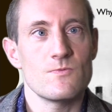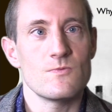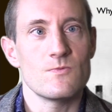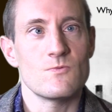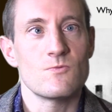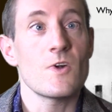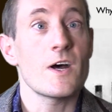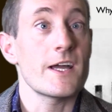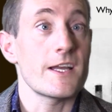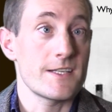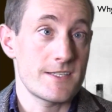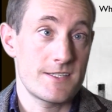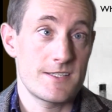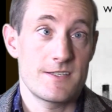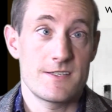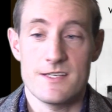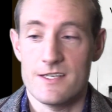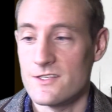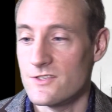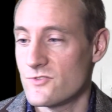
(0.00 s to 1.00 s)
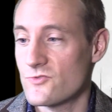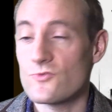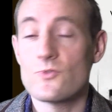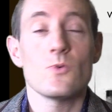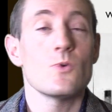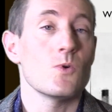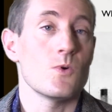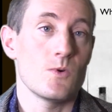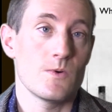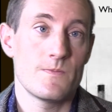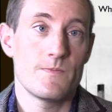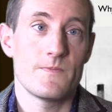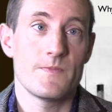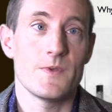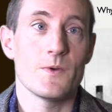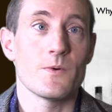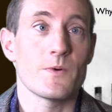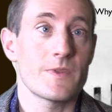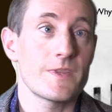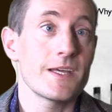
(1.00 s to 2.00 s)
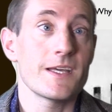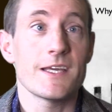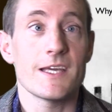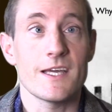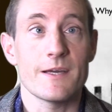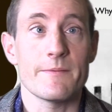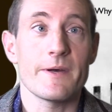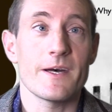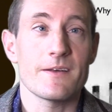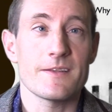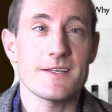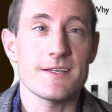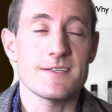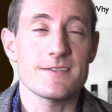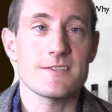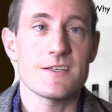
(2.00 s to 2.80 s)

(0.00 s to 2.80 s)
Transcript: write and draw your thinking about this.